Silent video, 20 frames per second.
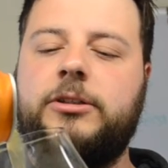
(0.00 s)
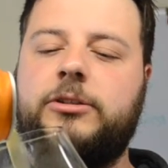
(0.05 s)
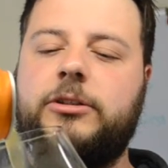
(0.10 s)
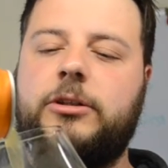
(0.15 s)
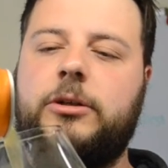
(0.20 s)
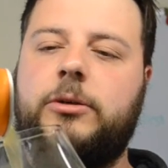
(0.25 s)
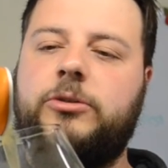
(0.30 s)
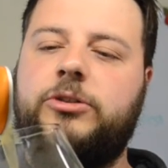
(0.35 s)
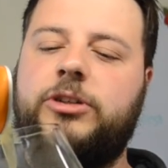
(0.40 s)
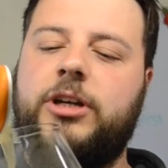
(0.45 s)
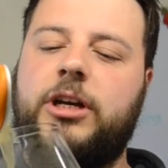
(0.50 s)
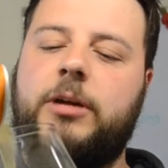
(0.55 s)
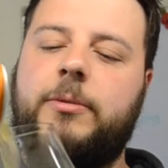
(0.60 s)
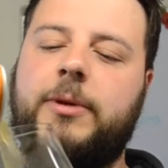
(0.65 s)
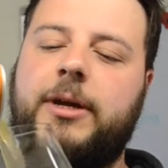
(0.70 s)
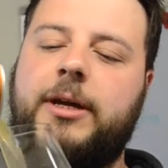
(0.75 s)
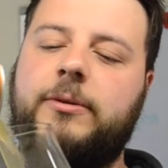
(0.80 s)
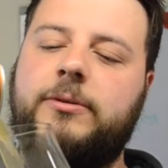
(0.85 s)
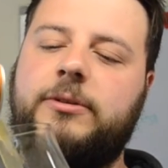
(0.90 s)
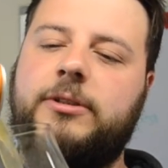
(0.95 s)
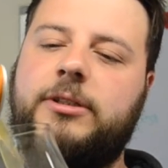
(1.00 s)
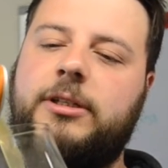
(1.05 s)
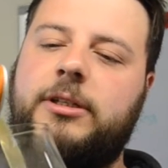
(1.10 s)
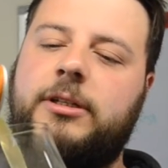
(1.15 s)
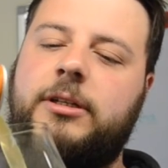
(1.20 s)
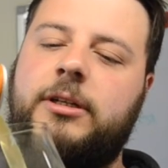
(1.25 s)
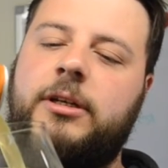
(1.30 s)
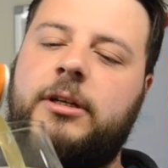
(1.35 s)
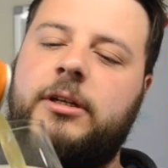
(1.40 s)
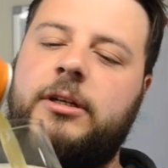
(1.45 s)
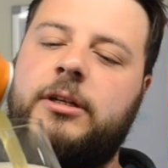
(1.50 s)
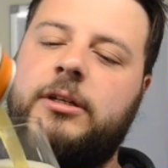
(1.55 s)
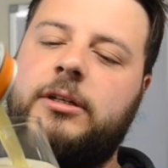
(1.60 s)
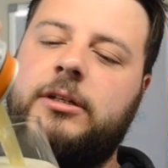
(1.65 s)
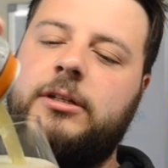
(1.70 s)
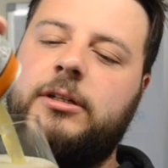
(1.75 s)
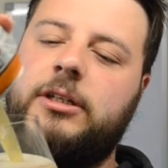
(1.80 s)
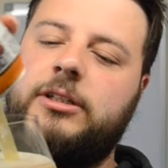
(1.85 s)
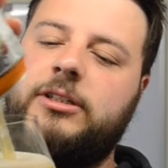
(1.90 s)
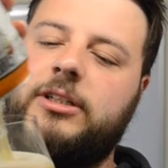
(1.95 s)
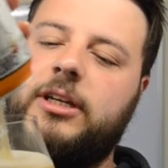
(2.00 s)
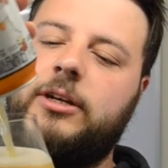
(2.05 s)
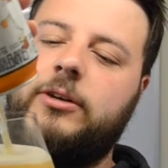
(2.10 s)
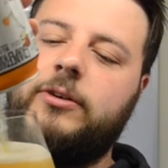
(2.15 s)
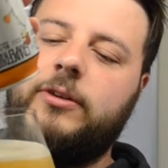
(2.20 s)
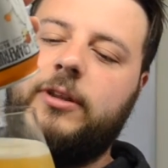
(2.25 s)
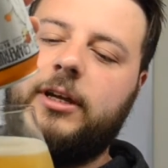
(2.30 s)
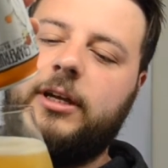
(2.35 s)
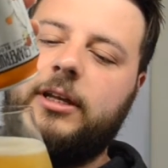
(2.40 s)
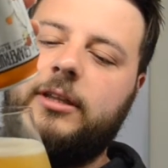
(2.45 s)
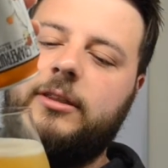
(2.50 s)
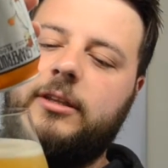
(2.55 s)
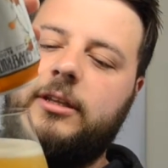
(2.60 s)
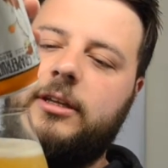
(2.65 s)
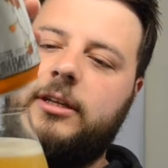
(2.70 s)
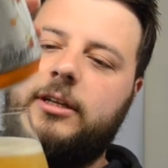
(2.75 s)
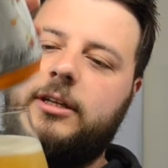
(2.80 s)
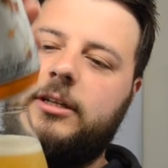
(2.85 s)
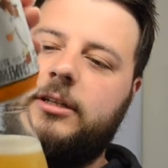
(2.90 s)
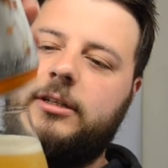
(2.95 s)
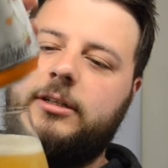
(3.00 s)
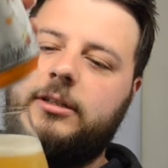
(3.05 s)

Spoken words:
So go and check them out. Let's get all that in there.